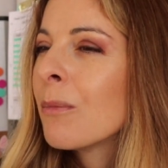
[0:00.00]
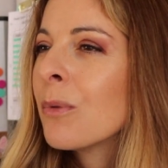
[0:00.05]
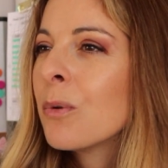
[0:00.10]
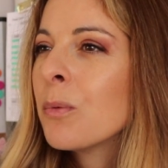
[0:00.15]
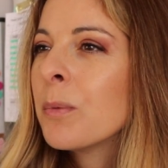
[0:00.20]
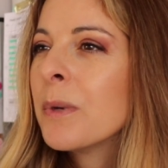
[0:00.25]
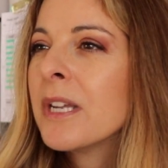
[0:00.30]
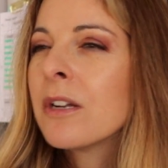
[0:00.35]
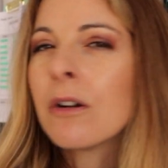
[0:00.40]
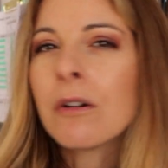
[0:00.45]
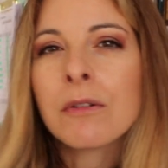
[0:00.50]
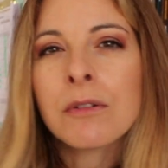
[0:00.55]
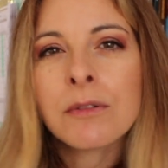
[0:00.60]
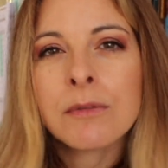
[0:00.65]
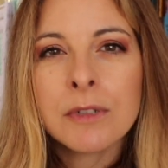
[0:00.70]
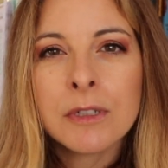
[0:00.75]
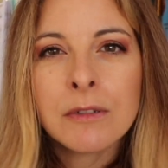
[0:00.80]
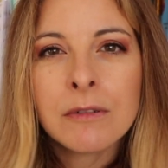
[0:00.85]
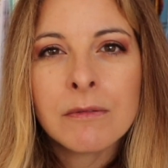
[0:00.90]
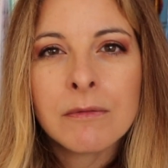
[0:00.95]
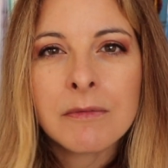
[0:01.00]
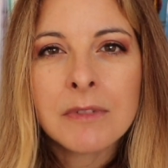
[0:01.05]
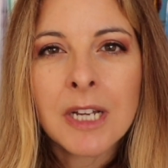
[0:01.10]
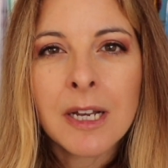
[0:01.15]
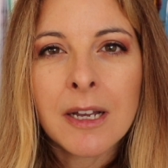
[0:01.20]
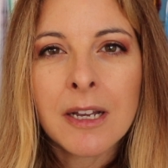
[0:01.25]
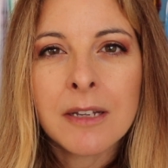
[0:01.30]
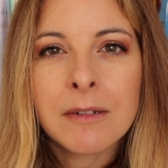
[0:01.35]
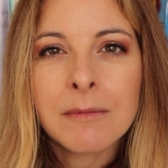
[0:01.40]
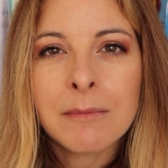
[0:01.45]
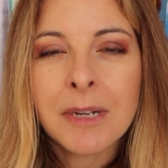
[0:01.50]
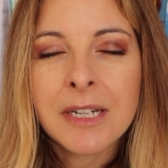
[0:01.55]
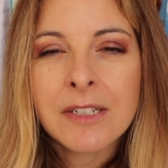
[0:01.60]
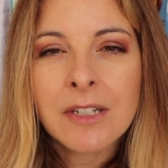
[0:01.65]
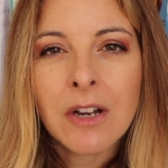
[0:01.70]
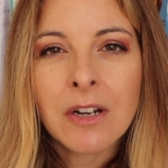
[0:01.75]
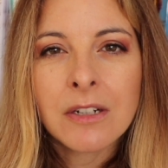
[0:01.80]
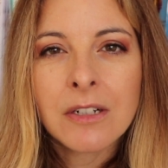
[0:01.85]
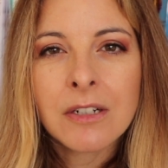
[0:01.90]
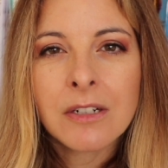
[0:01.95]
we go through, that my
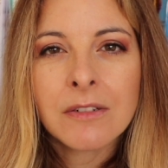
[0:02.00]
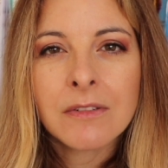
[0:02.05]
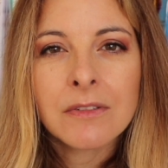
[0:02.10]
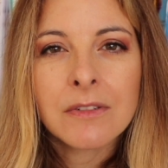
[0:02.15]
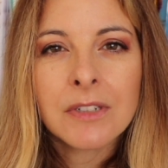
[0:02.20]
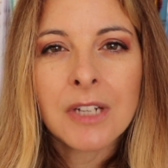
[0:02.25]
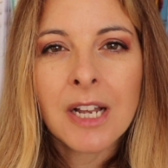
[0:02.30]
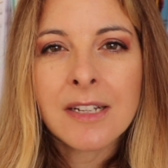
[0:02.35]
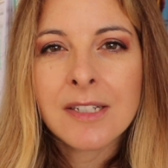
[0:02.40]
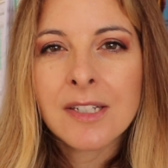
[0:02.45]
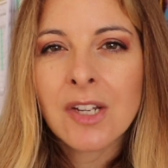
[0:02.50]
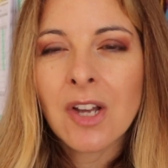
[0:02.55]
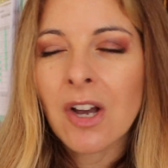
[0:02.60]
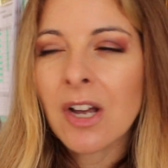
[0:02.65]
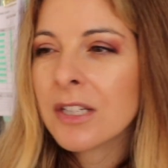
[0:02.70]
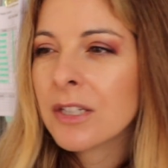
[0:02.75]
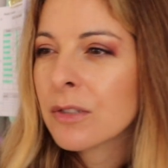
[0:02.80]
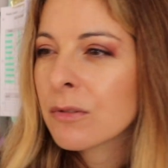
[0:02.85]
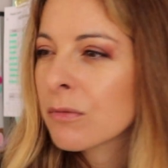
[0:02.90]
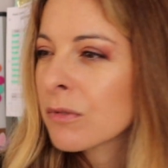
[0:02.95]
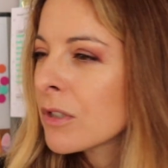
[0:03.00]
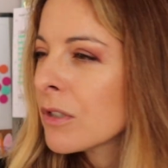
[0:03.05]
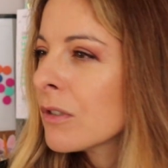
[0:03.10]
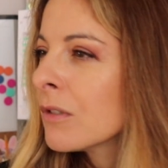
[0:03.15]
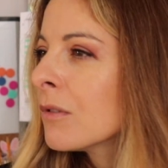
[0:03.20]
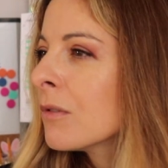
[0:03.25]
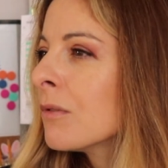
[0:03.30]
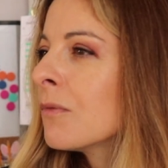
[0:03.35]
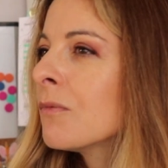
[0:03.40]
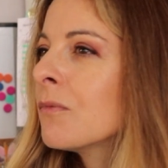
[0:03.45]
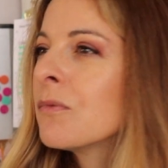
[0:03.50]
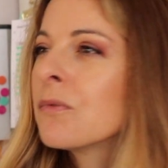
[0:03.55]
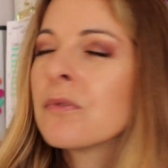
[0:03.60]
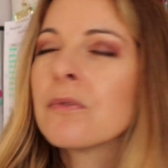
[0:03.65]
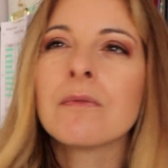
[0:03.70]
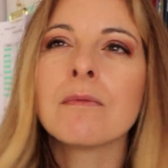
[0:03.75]
daughter has gone through,